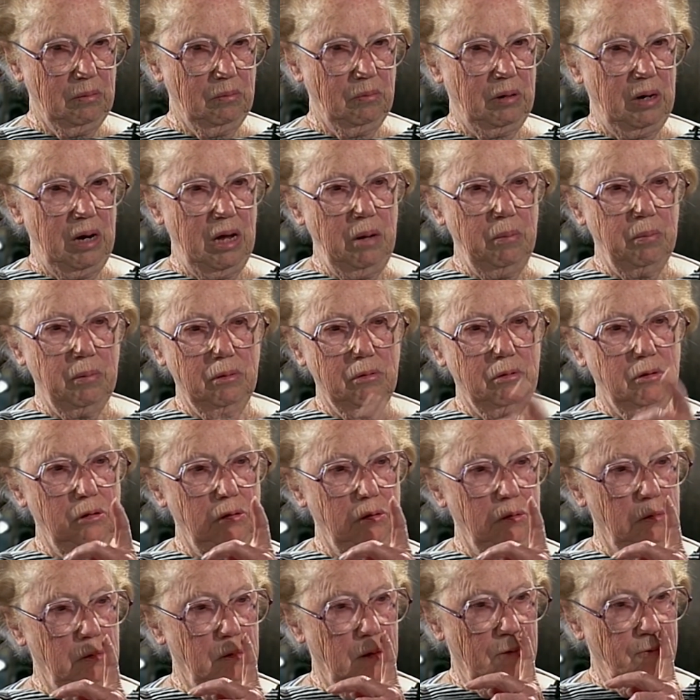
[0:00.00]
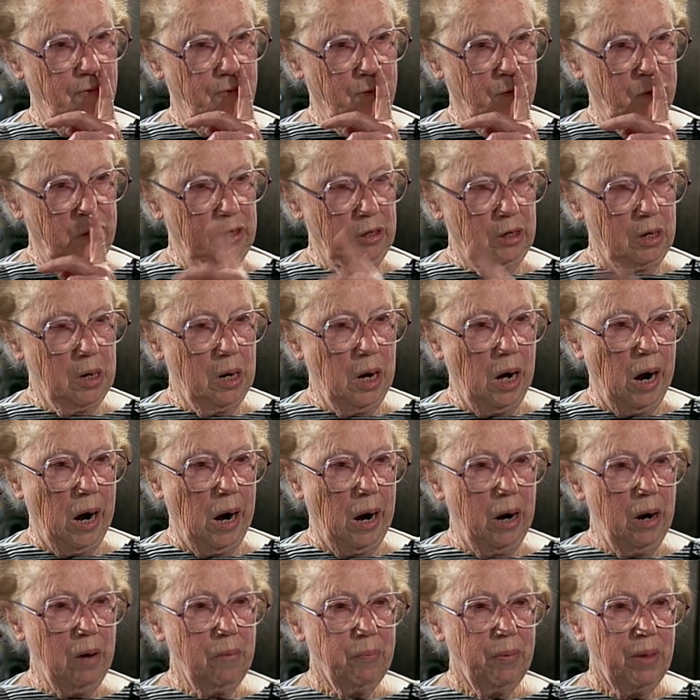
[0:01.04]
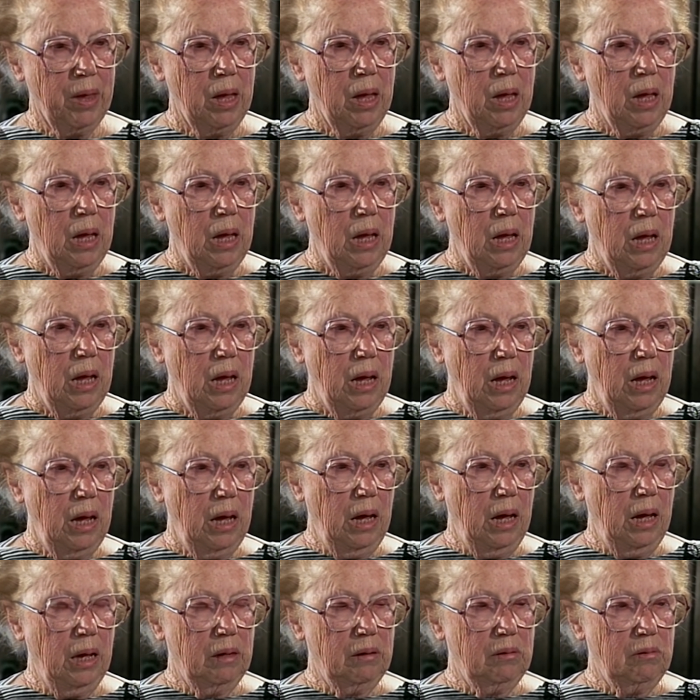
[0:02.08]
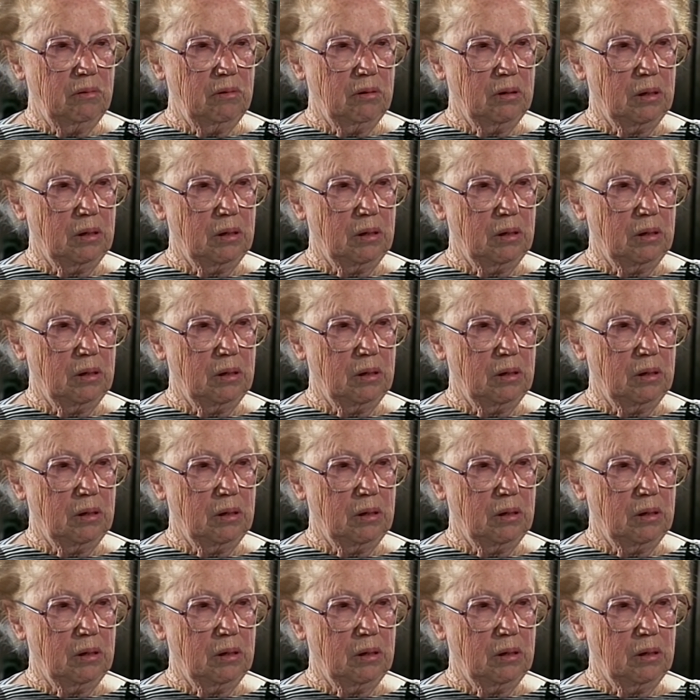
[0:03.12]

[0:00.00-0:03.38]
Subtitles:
able to afford a car. And